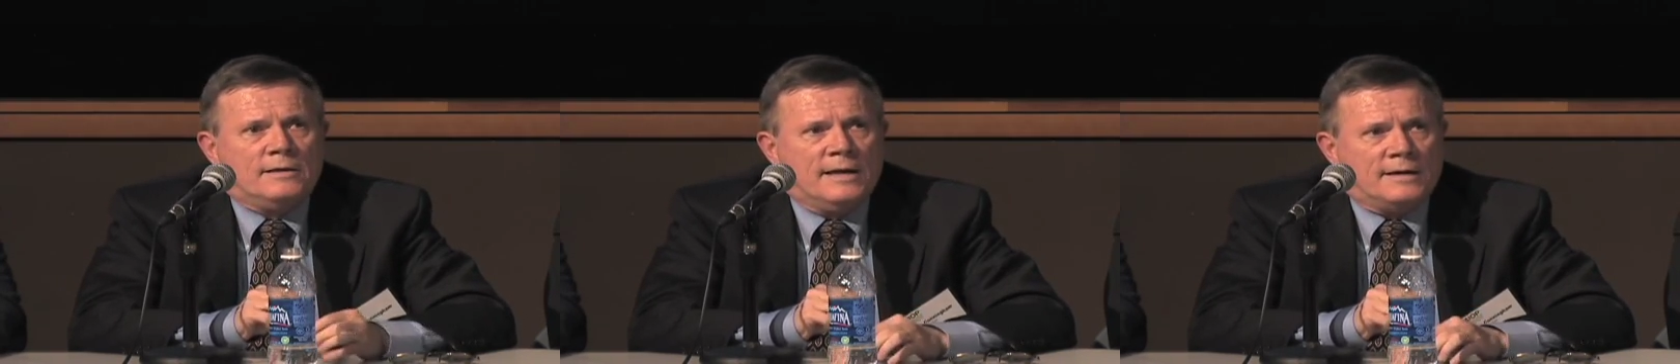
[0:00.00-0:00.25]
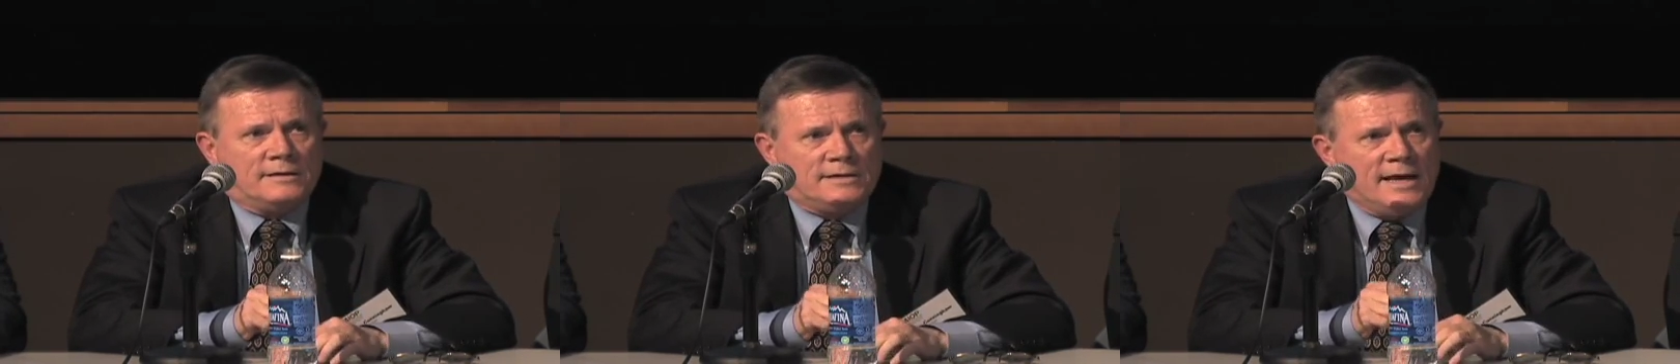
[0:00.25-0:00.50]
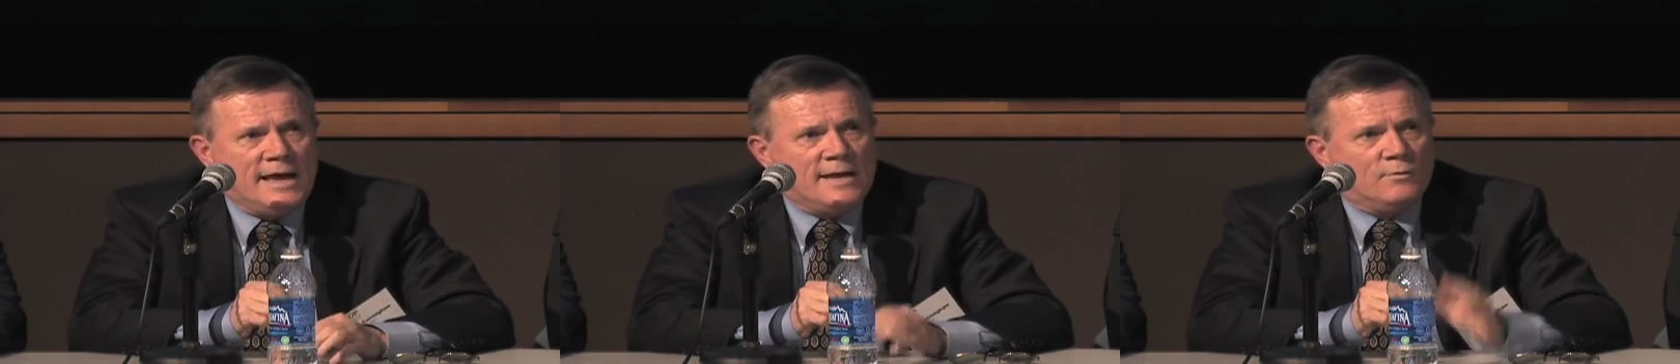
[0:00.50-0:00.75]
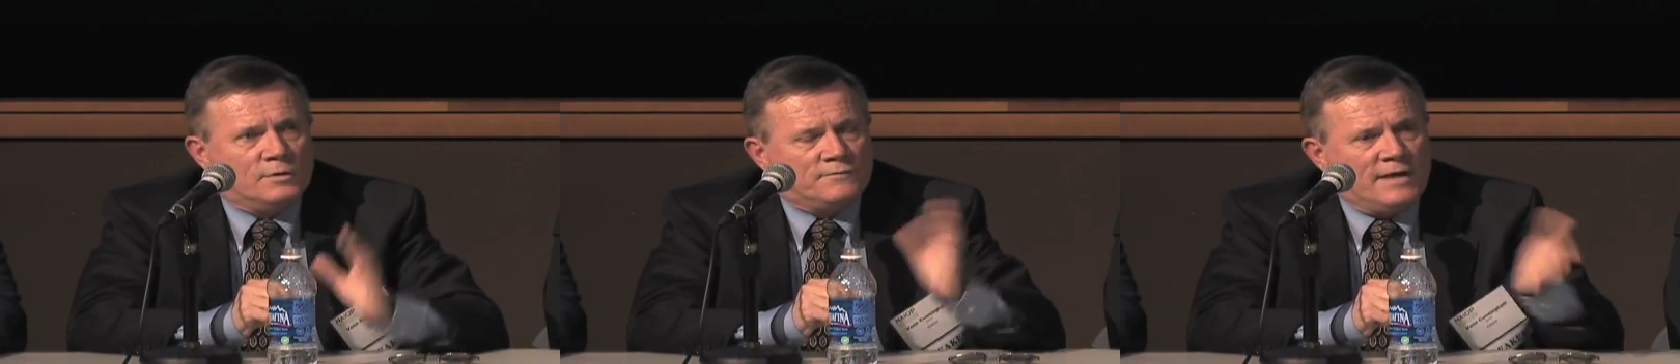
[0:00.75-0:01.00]
Now
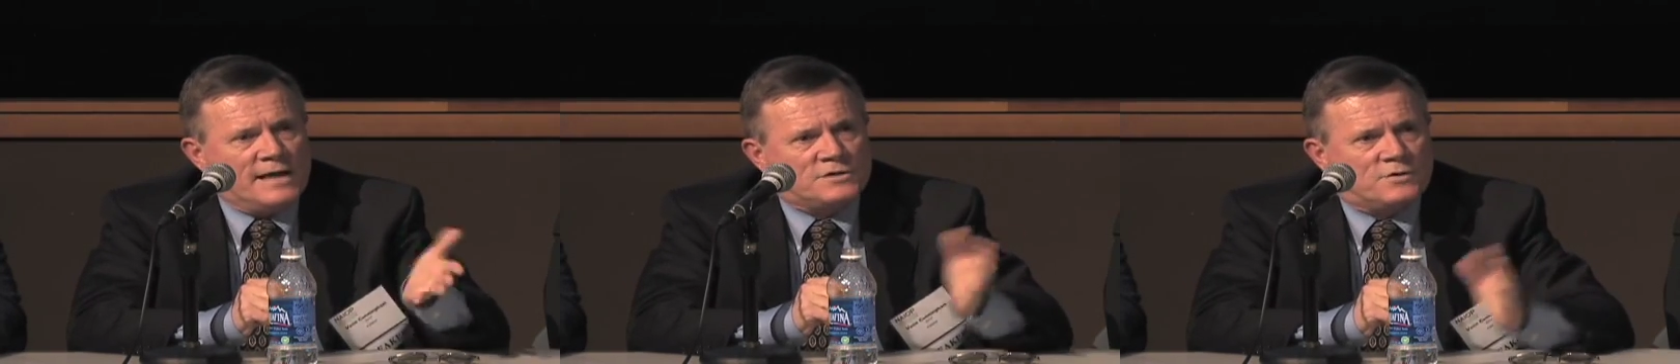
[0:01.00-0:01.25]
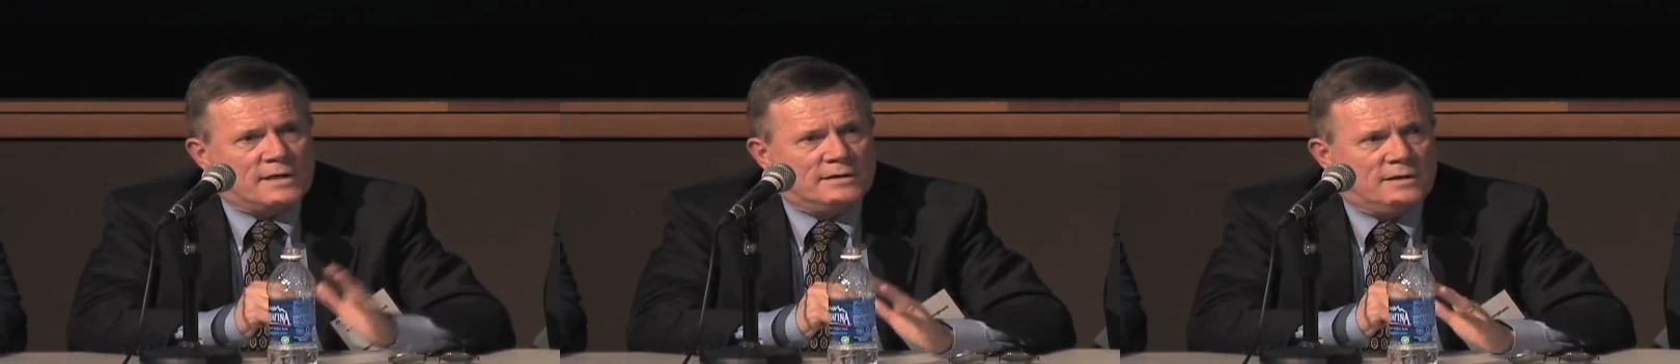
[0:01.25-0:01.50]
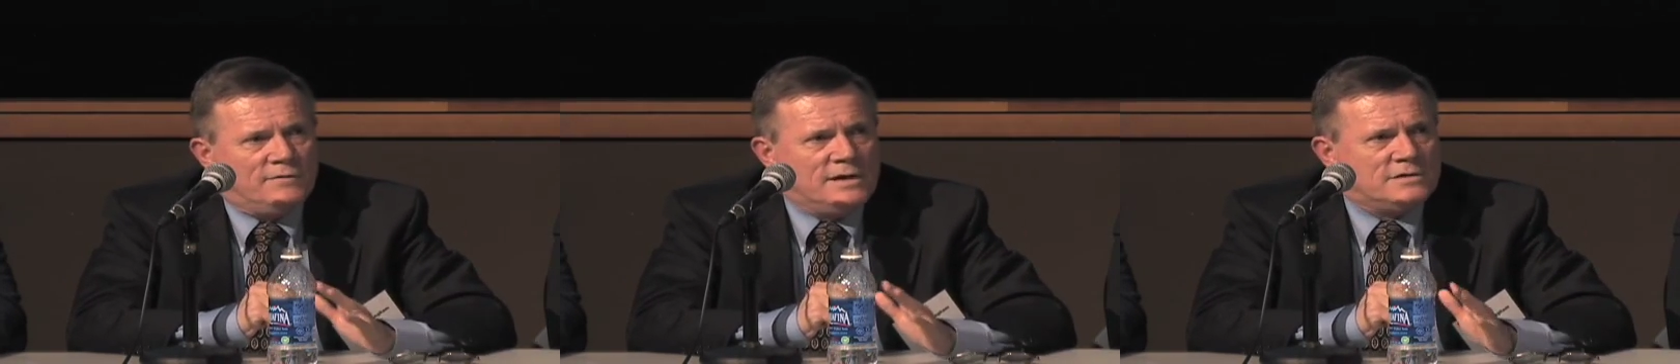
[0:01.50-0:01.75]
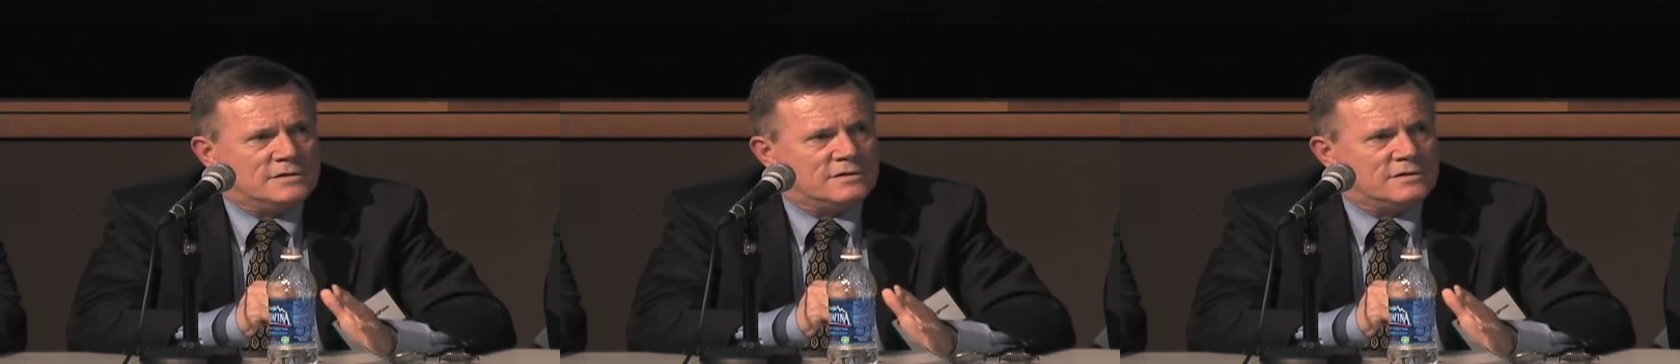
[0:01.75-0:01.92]
today, with flat screen TVs,